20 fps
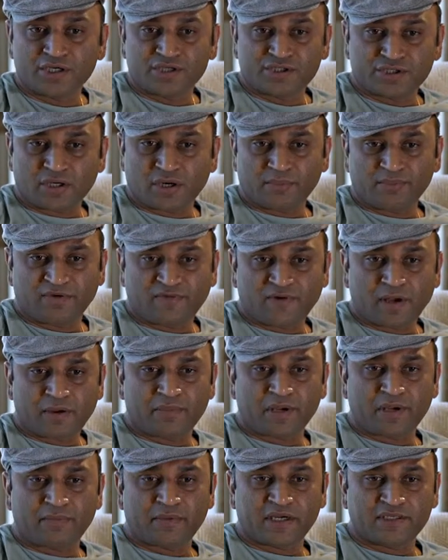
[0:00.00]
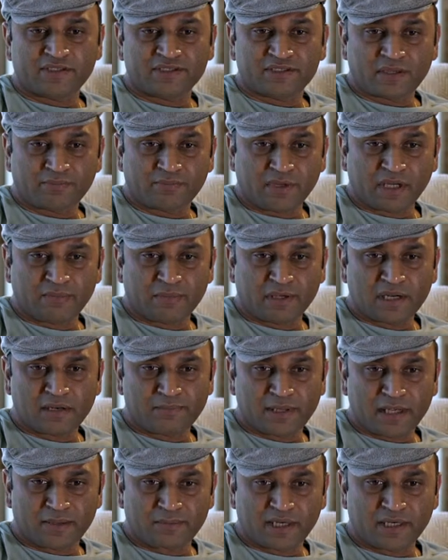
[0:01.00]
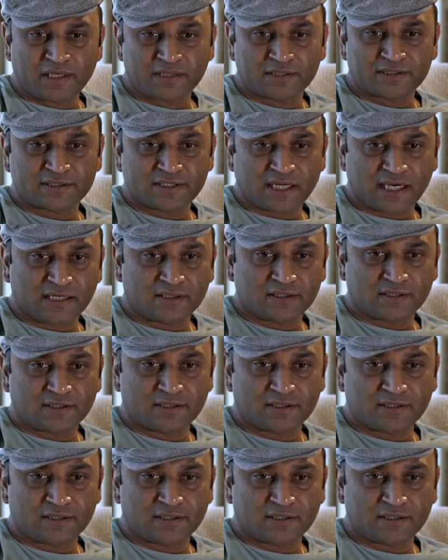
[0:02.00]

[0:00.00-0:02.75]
Shopify payments, the PayPal payments, and